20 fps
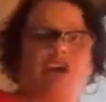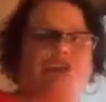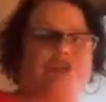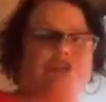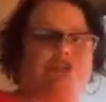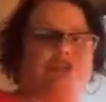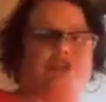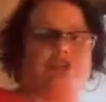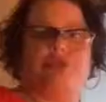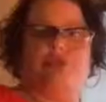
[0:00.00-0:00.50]

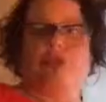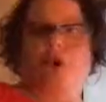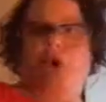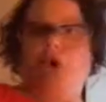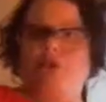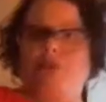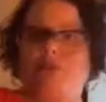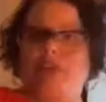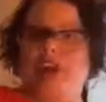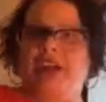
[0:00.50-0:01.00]
you can do
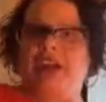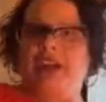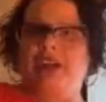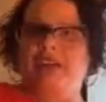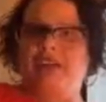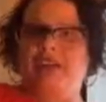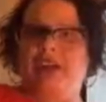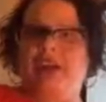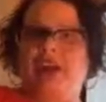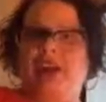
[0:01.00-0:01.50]
homework
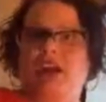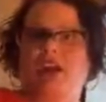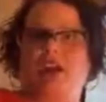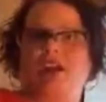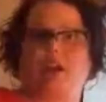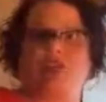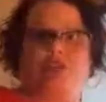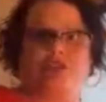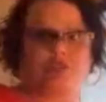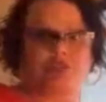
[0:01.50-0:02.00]
anywhere,
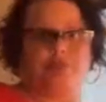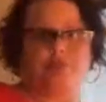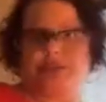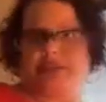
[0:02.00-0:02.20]
you can do